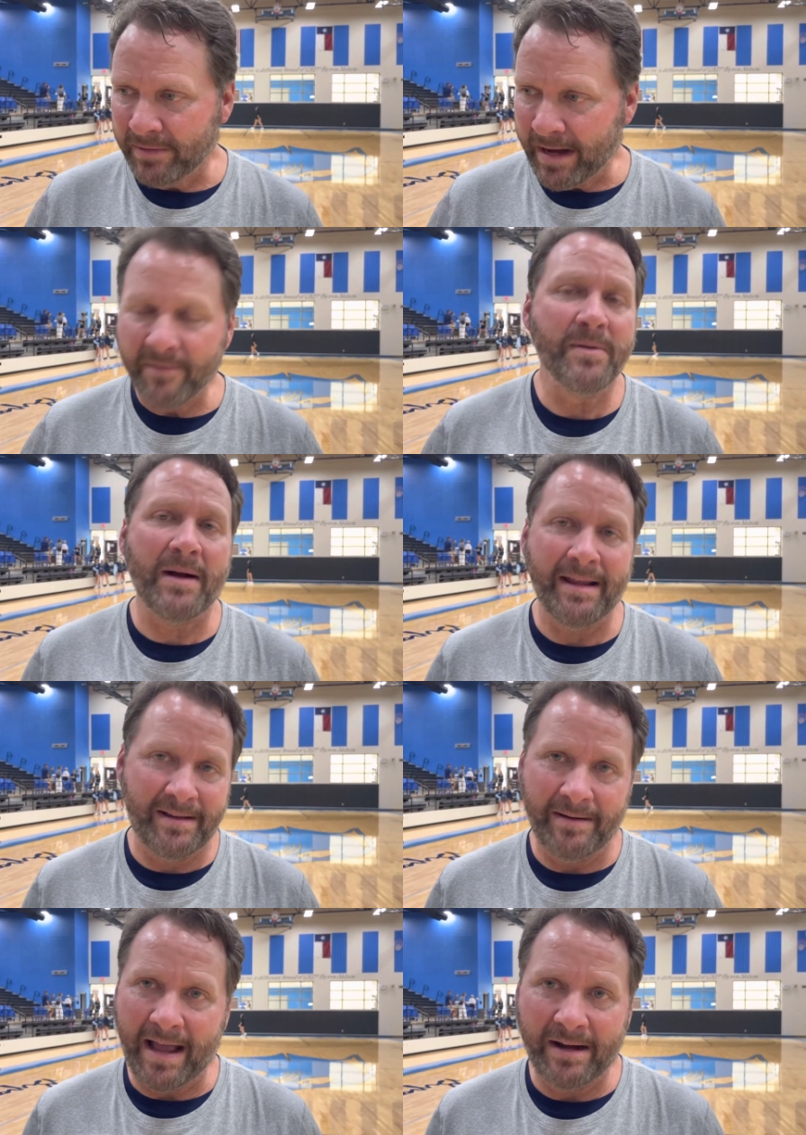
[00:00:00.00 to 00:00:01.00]
Everybody
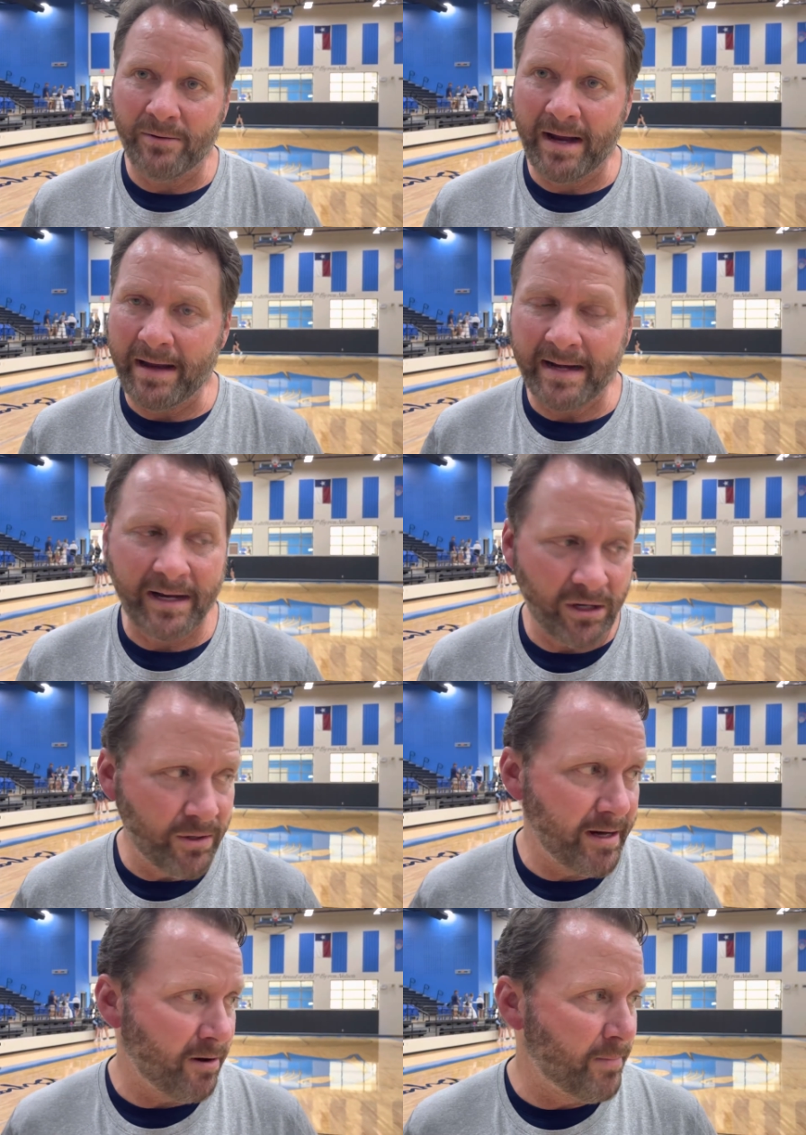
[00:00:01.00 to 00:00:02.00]
had a great, and
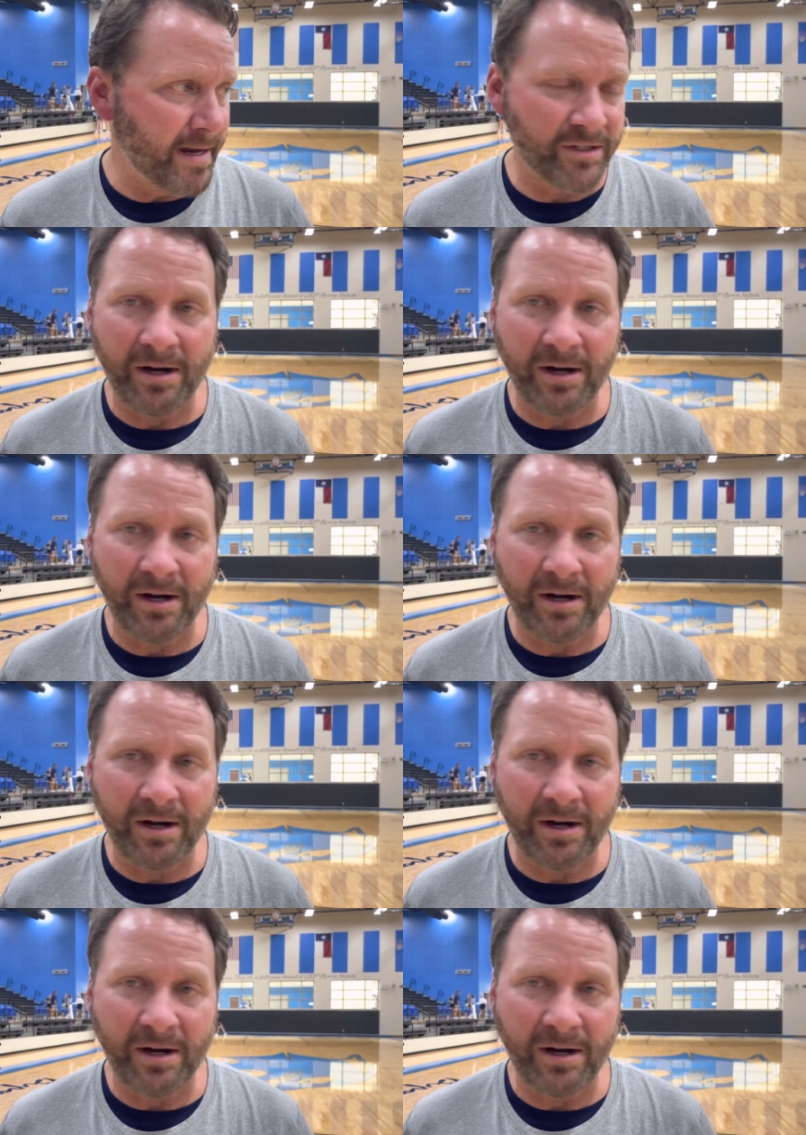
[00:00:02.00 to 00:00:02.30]
including our bench.